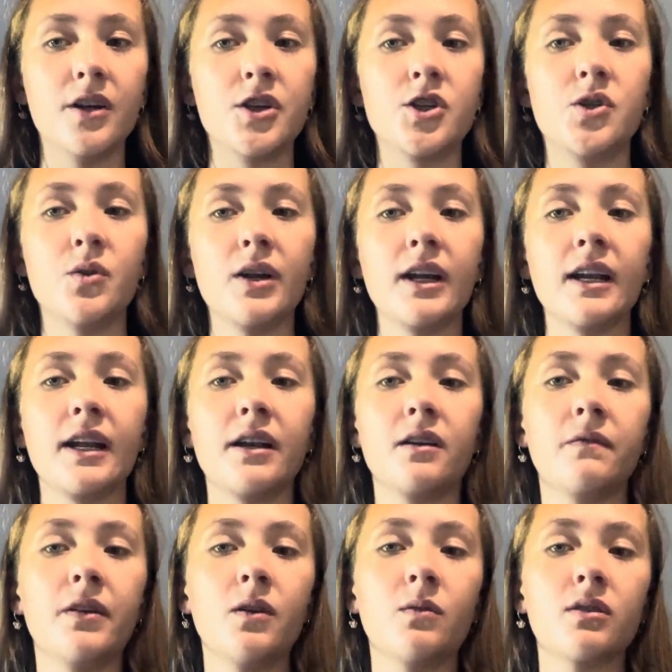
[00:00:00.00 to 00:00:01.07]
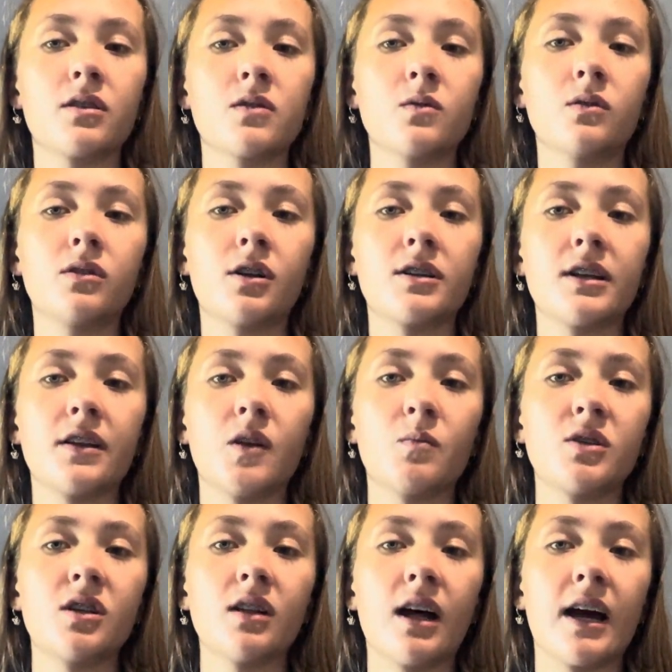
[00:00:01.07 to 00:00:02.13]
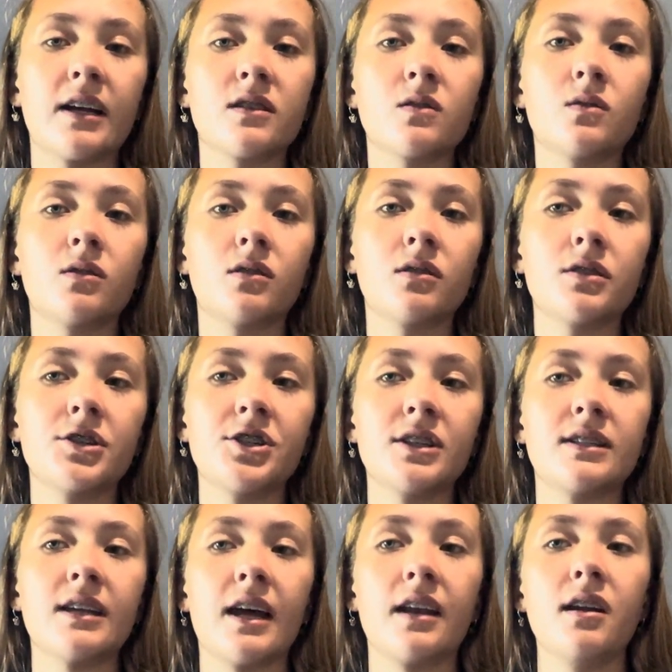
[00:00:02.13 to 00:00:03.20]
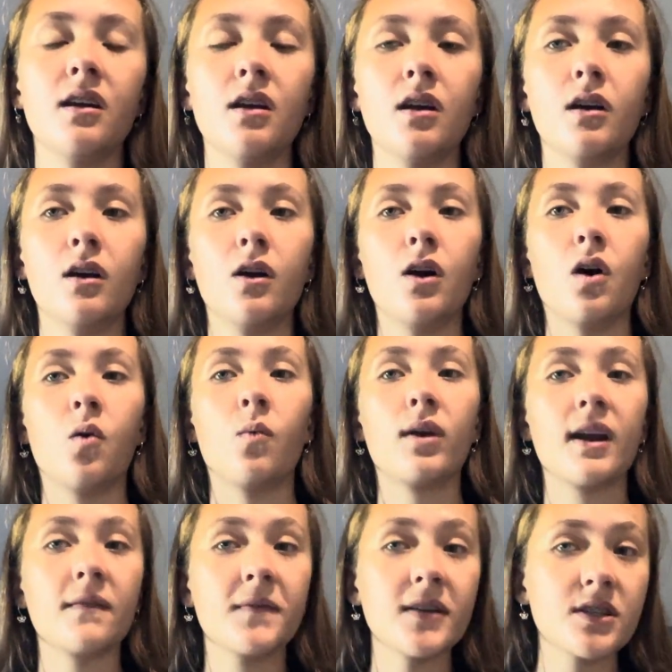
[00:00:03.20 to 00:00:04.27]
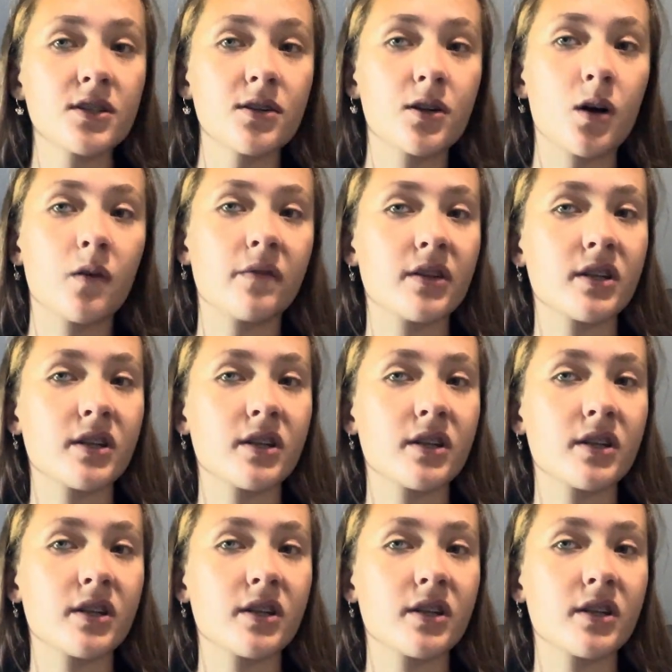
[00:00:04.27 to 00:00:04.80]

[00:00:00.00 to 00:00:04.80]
During an interview with a school nurse at Umatilla High School, she said, "When I first took over